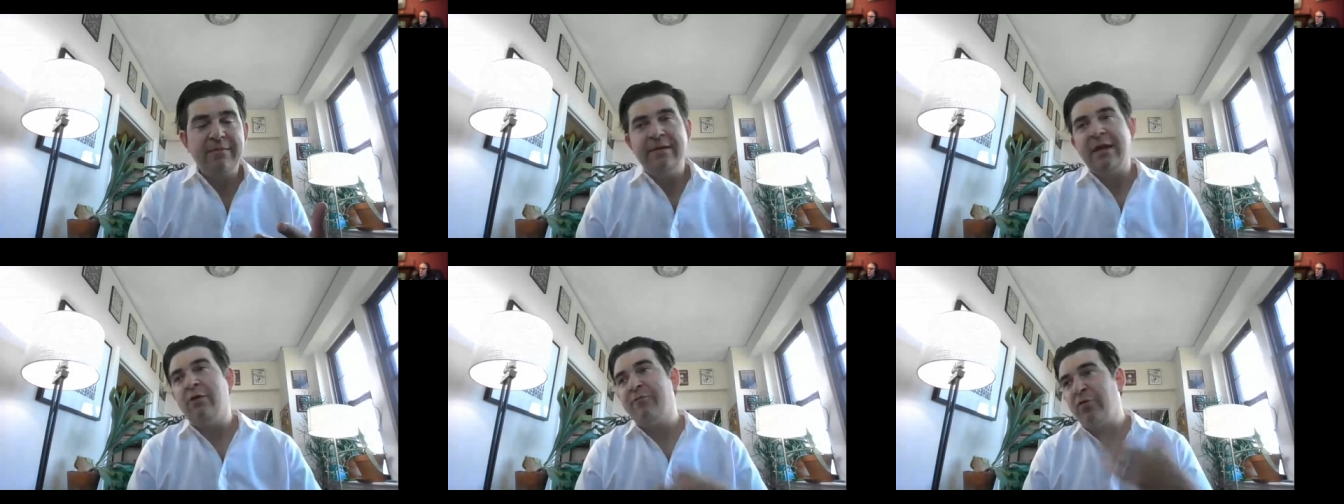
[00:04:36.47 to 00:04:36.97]

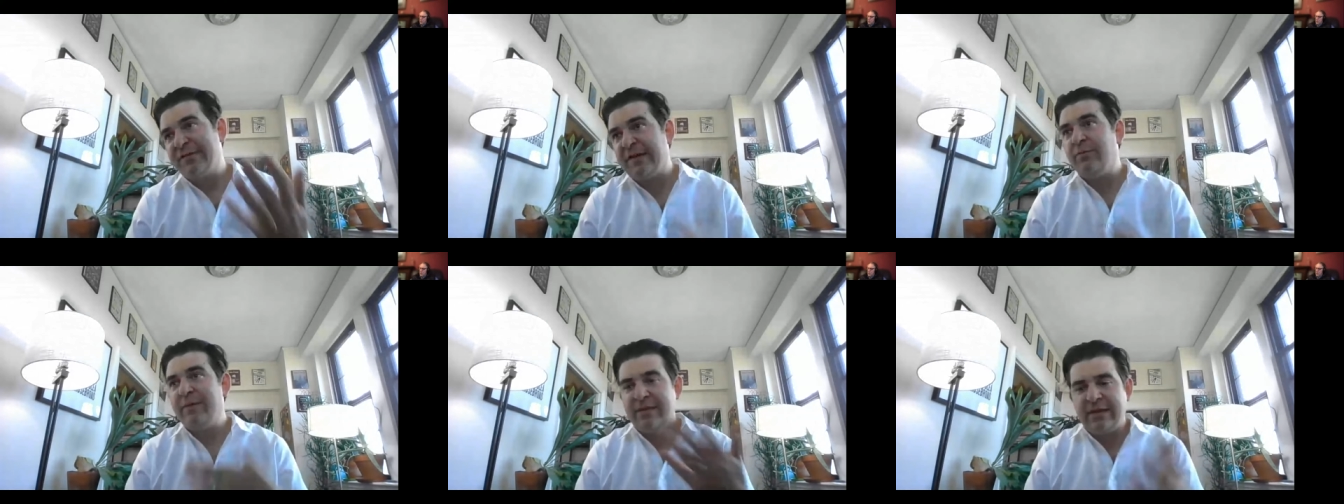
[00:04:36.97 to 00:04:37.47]
Now, of course, I
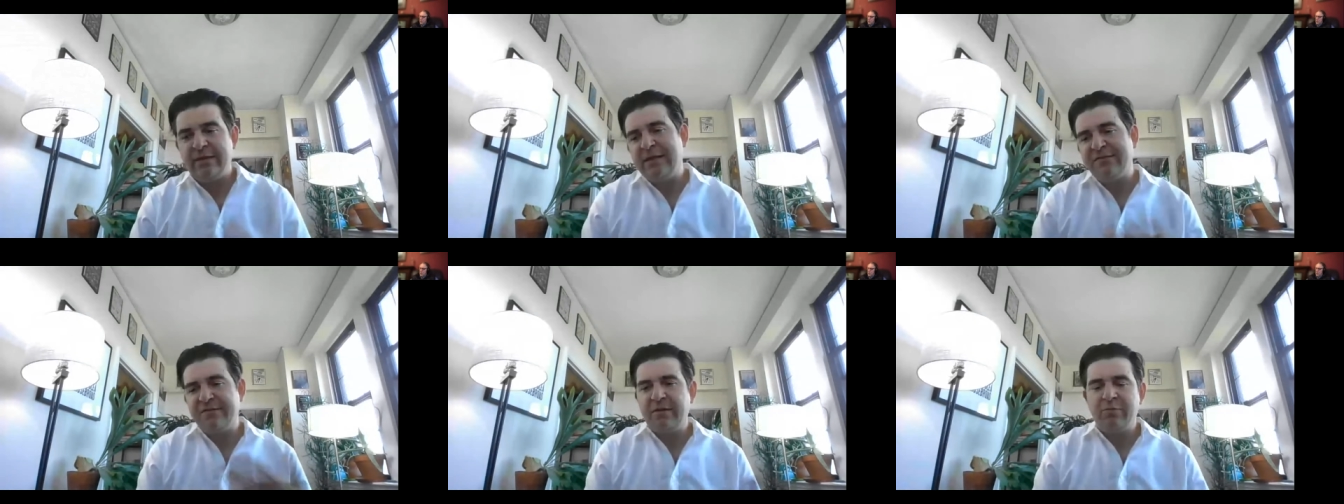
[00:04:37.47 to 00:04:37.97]
don't mean they
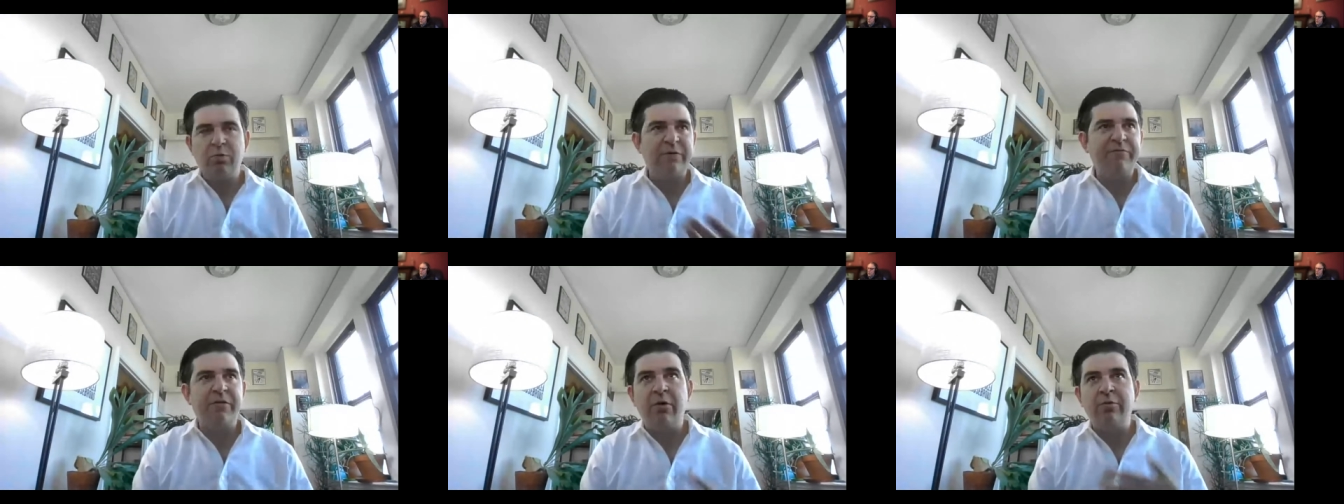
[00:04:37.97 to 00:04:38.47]
necessarily would
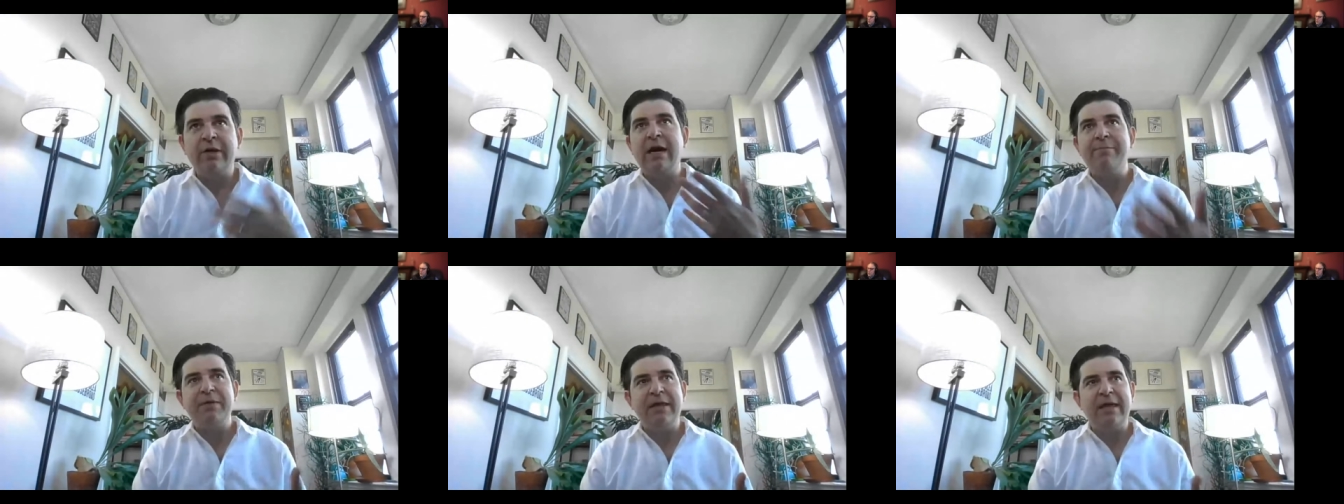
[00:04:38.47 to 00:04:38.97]
work for their own
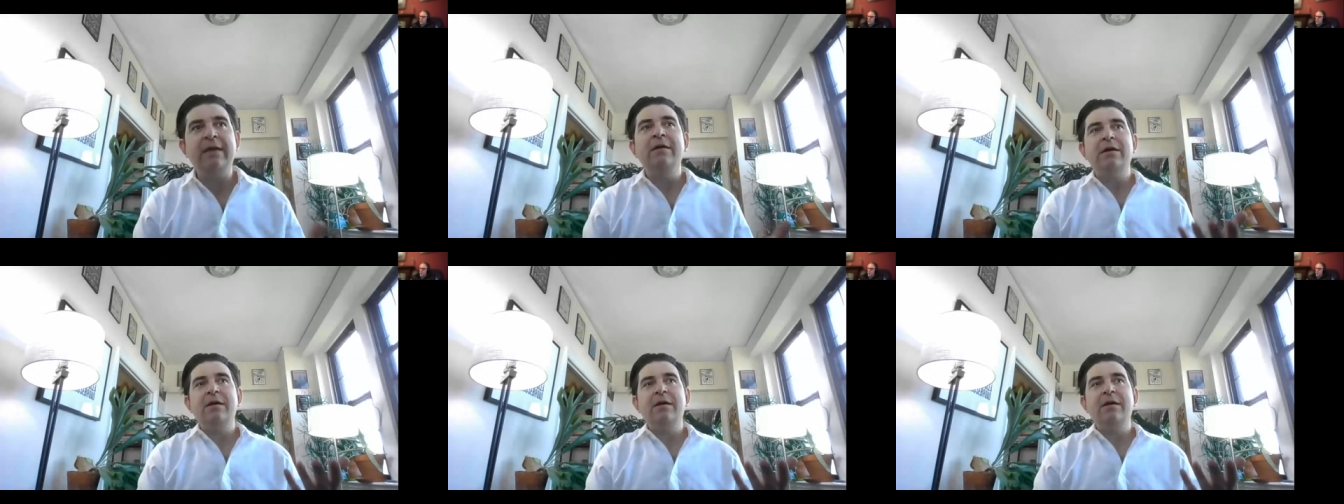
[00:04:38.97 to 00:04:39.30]
company,